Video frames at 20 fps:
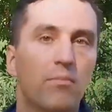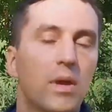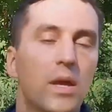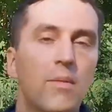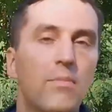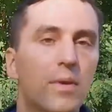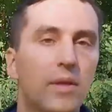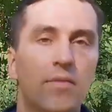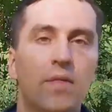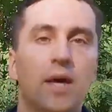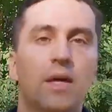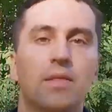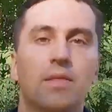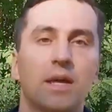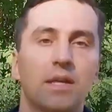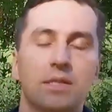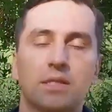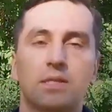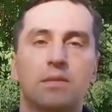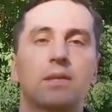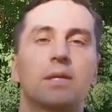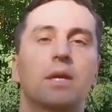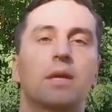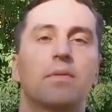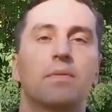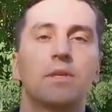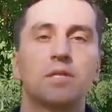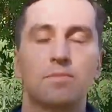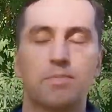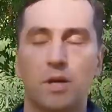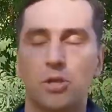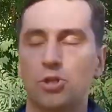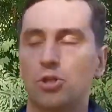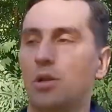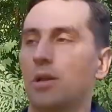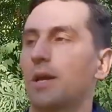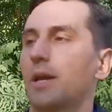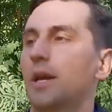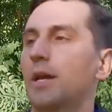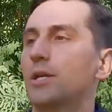maybe that that's the the
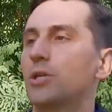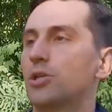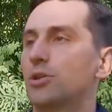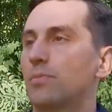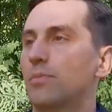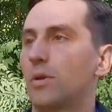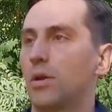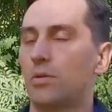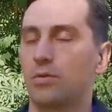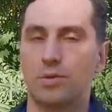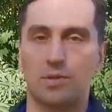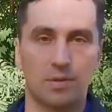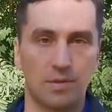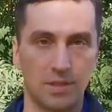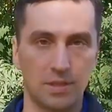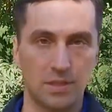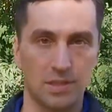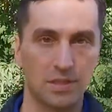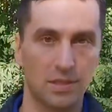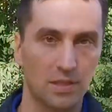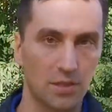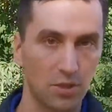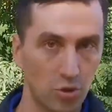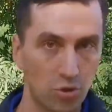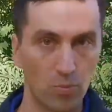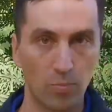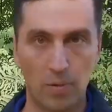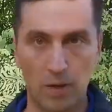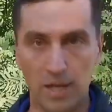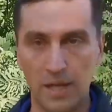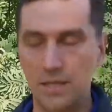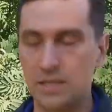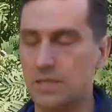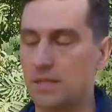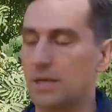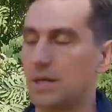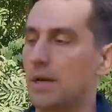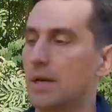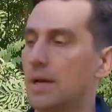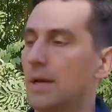special occasion because this is a new
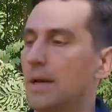place.